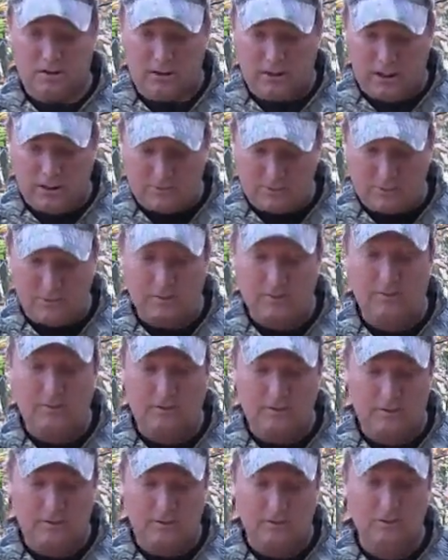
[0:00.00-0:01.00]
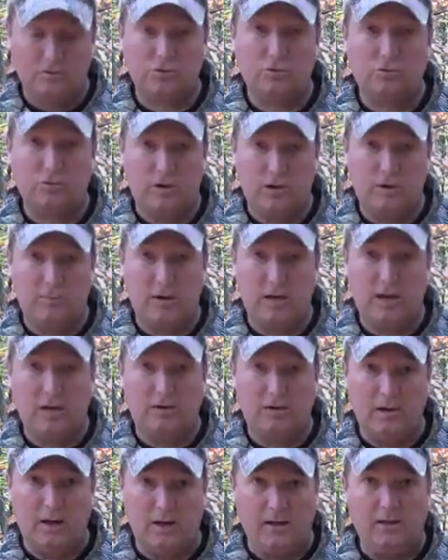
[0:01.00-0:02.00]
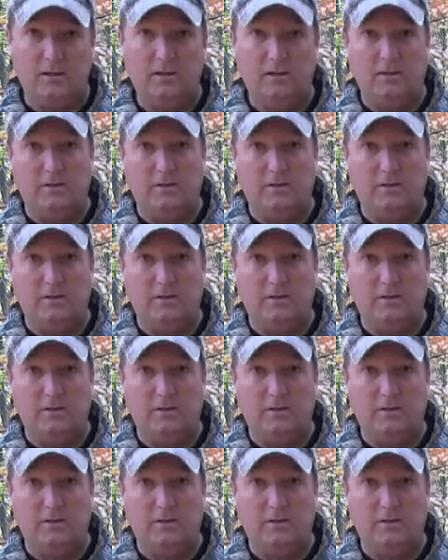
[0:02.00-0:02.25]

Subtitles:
entering the scrape at night.